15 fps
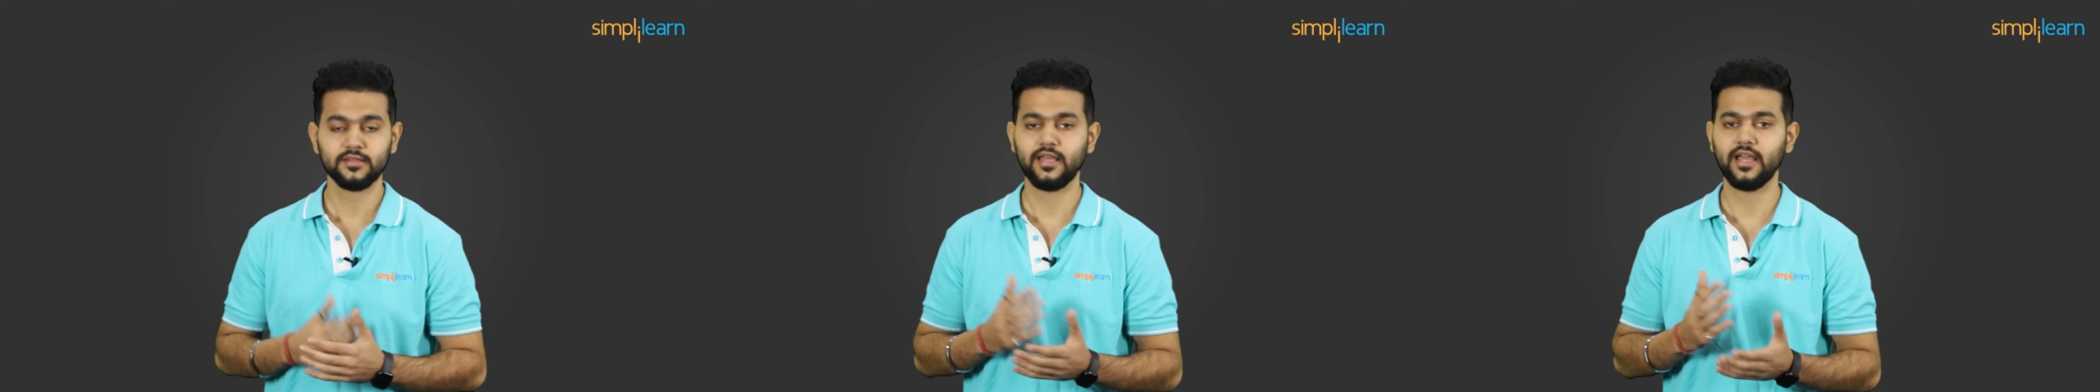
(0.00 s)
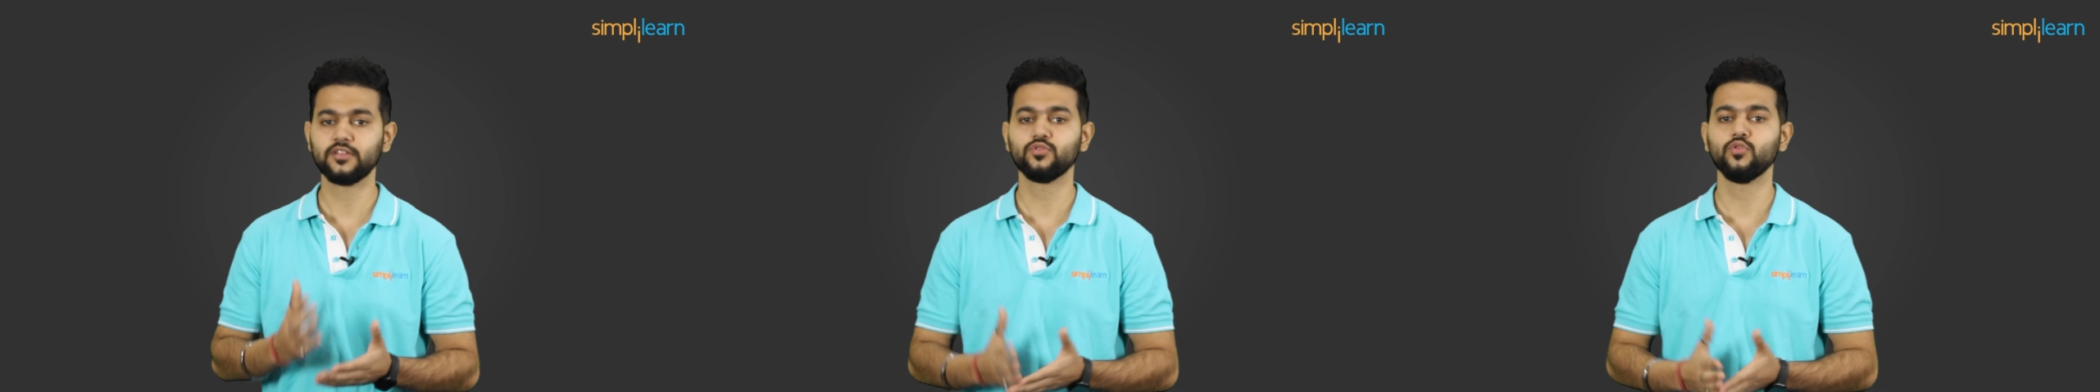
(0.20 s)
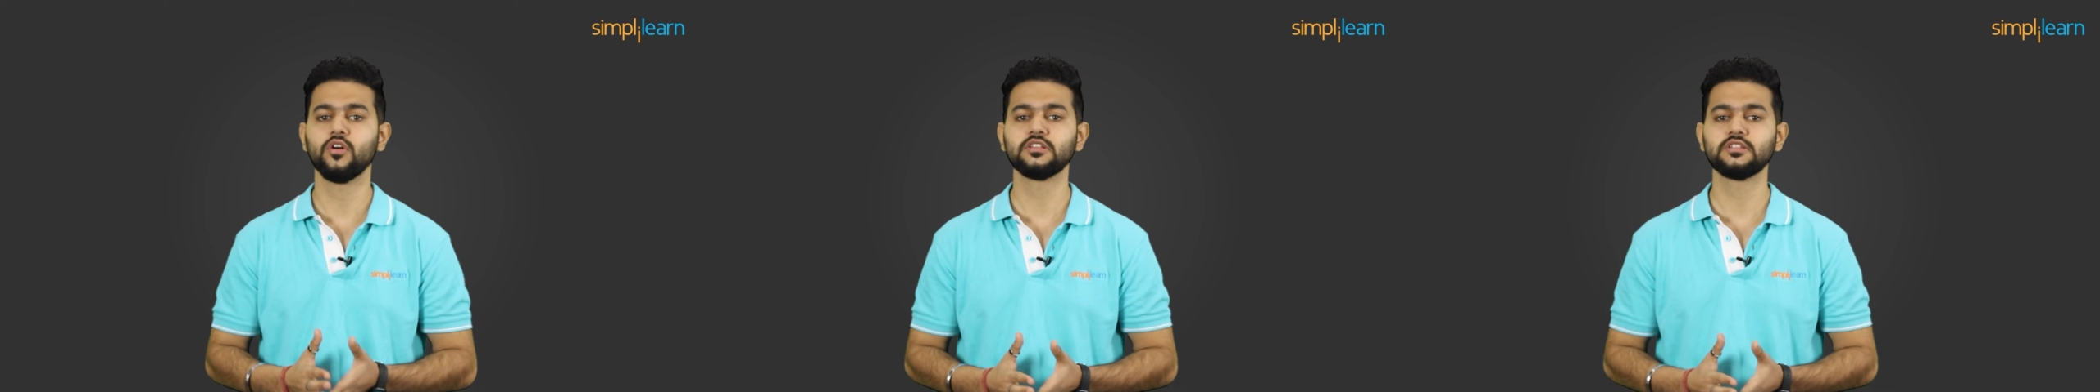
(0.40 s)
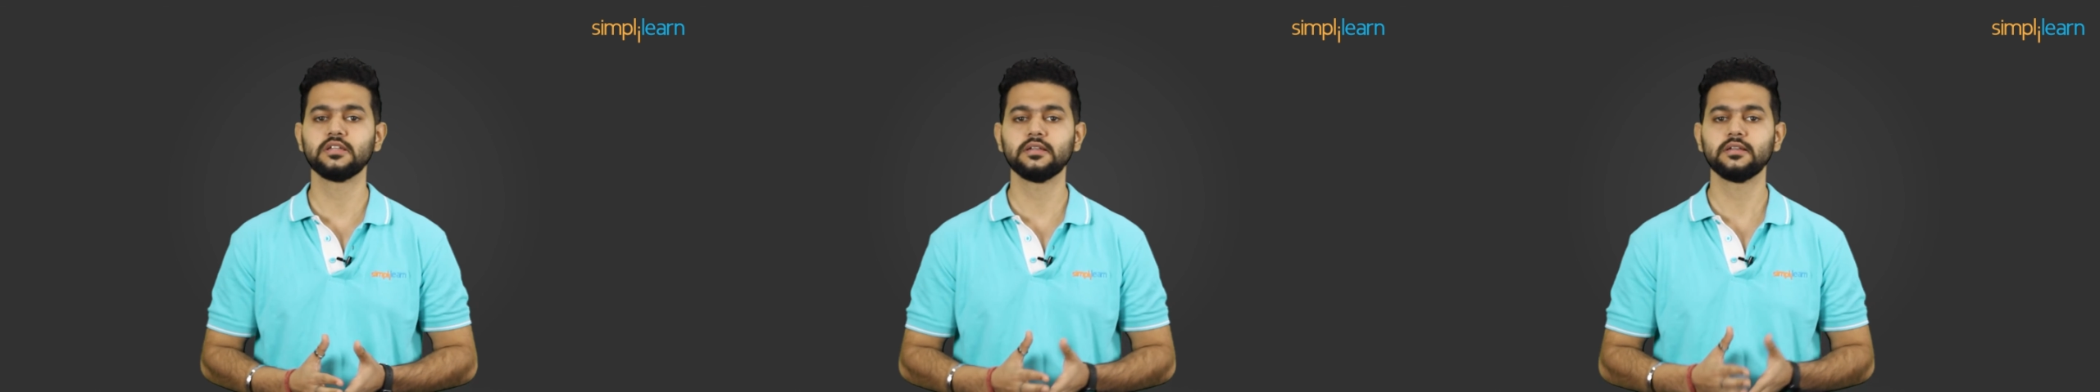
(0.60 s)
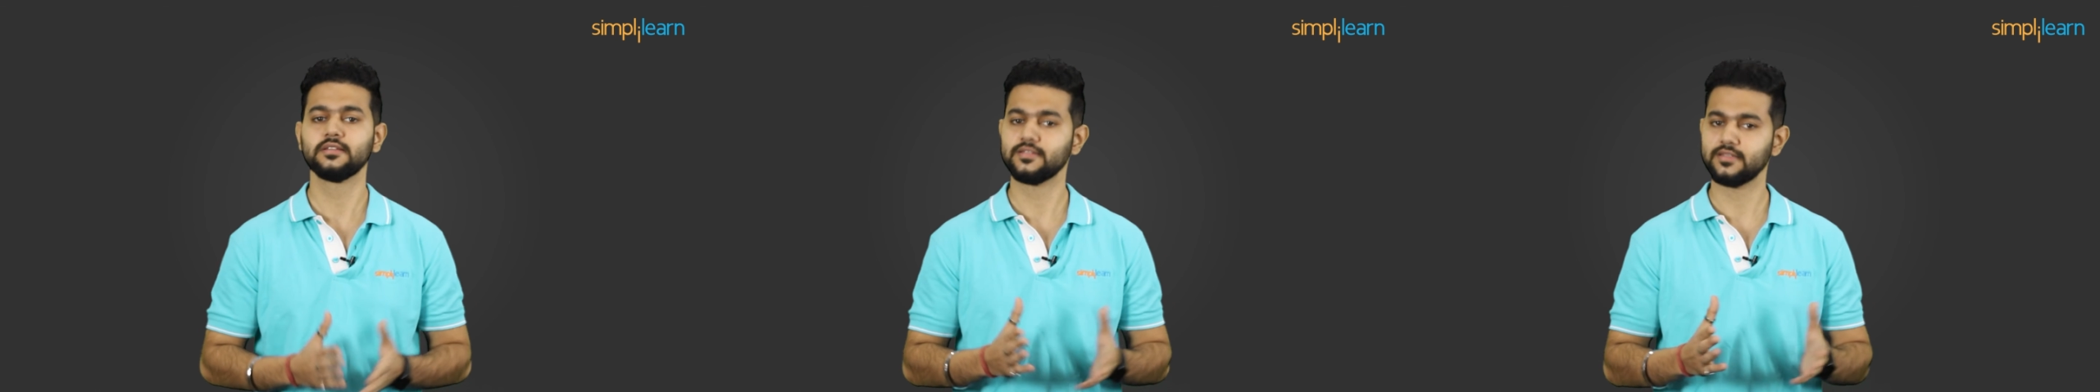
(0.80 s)
Thanks for
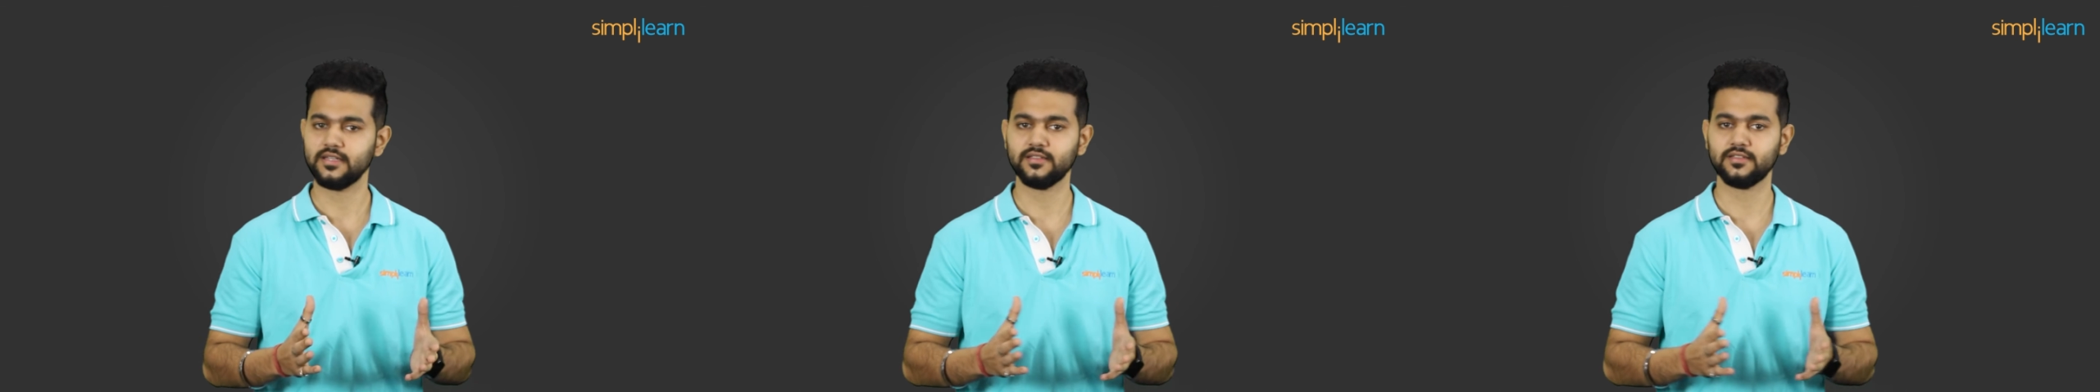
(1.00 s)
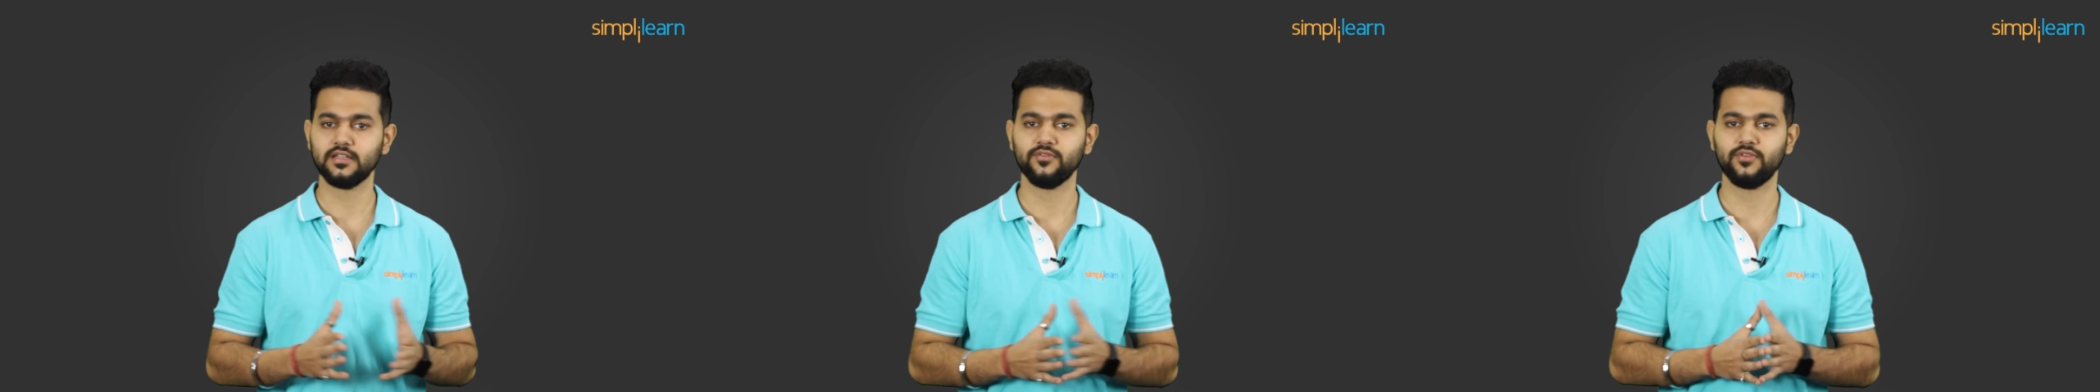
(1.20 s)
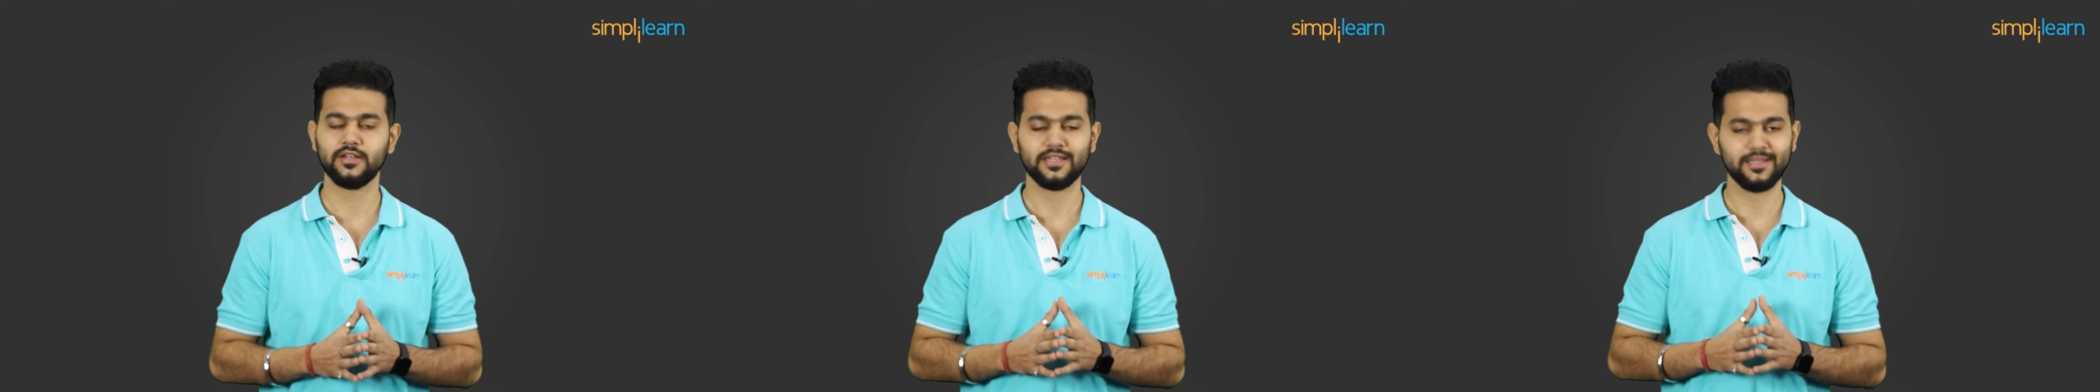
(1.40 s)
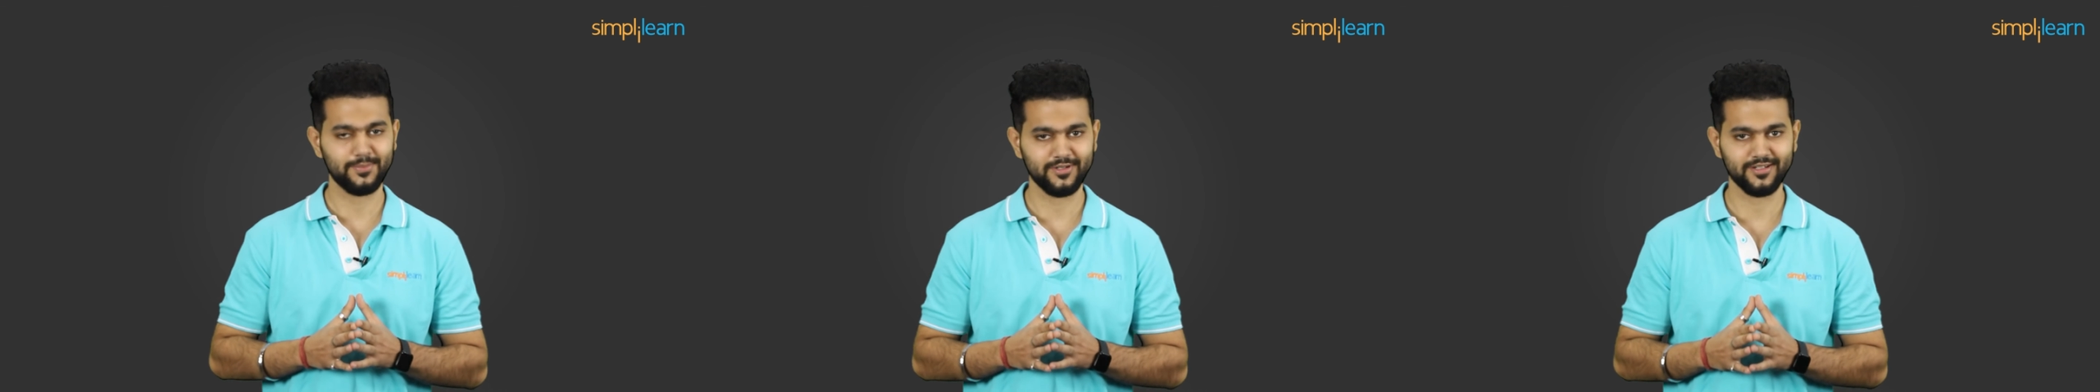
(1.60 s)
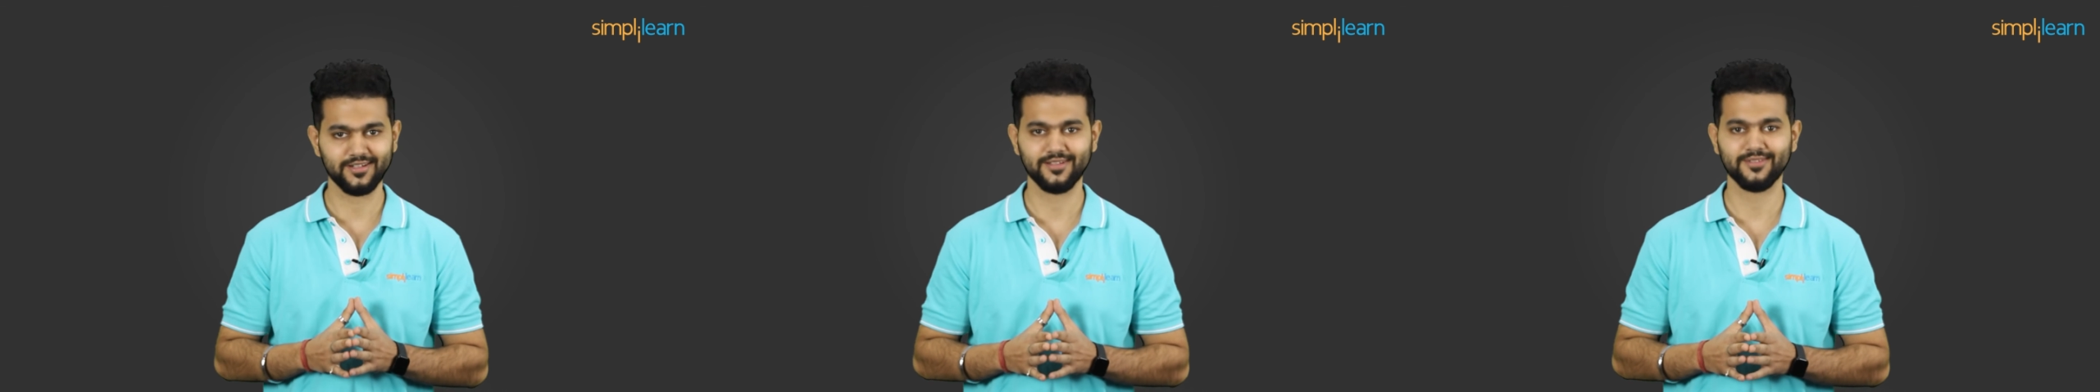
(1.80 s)
watching. Stay safe and
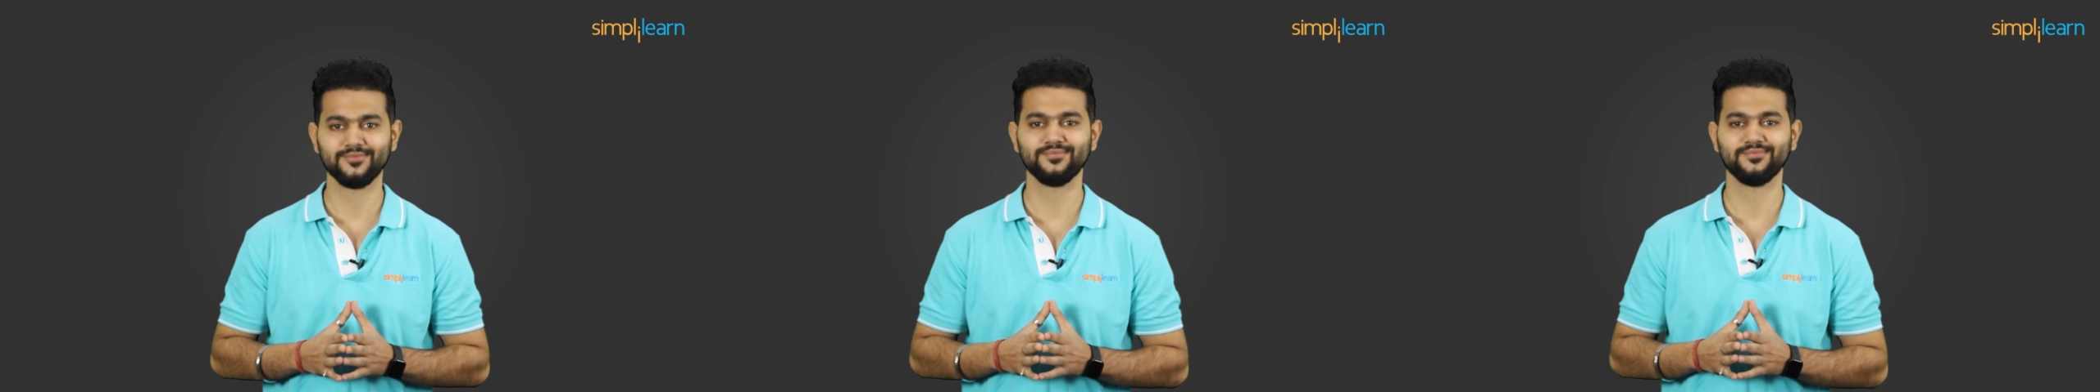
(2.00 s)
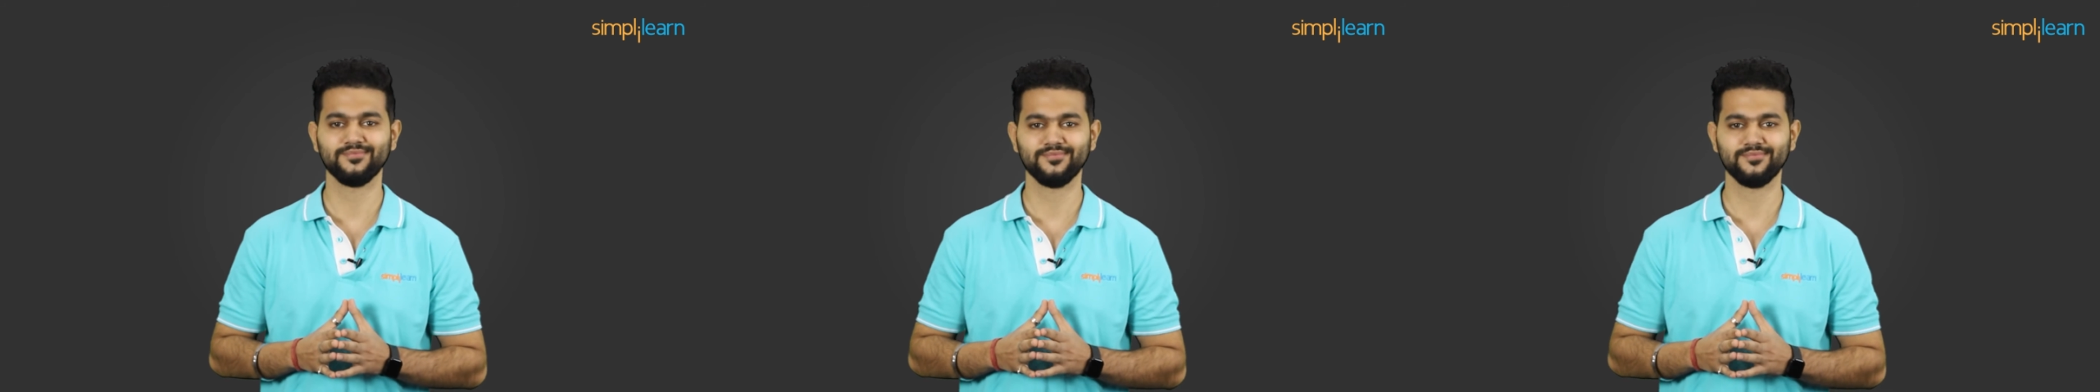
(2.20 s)
keep learning.